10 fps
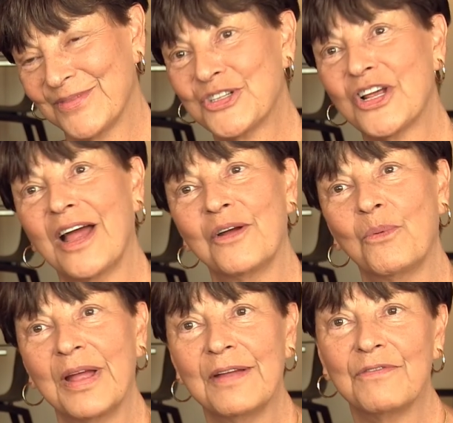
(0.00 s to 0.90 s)
shy
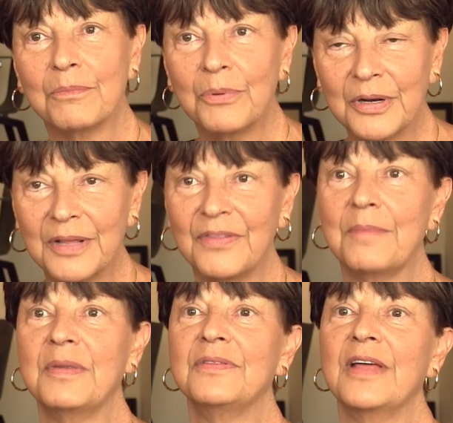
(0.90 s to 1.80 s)
away from putting
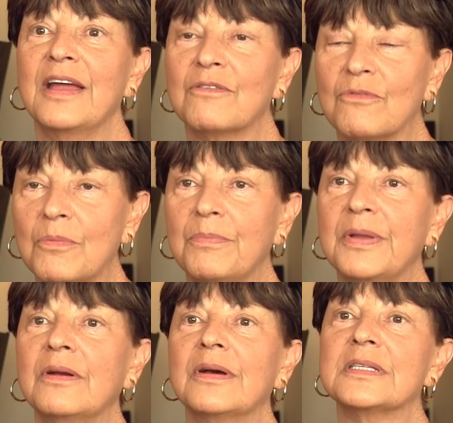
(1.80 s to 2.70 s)
them in that group
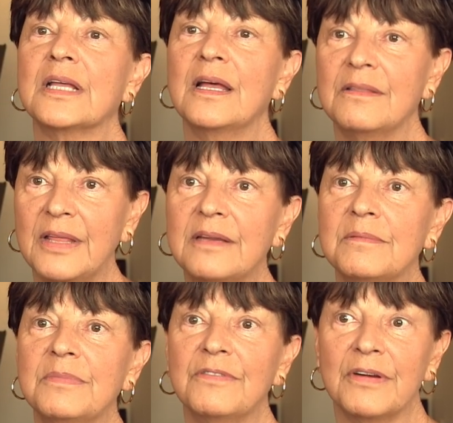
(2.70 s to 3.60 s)
because they
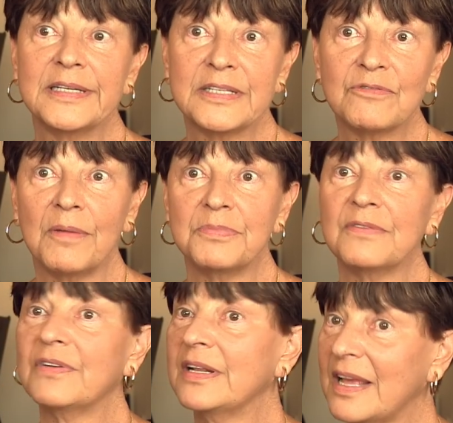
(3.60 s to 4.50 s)
can be very
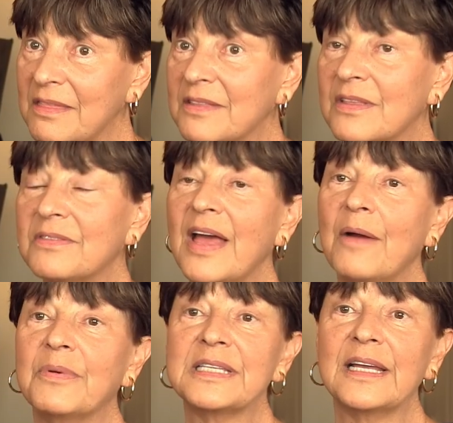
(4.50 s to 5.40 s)
disruptive. And I think that
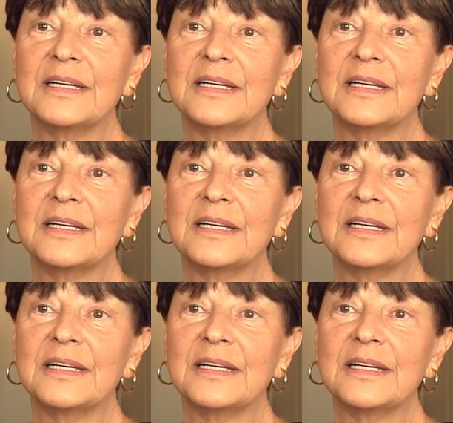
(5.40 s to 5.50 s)
that was the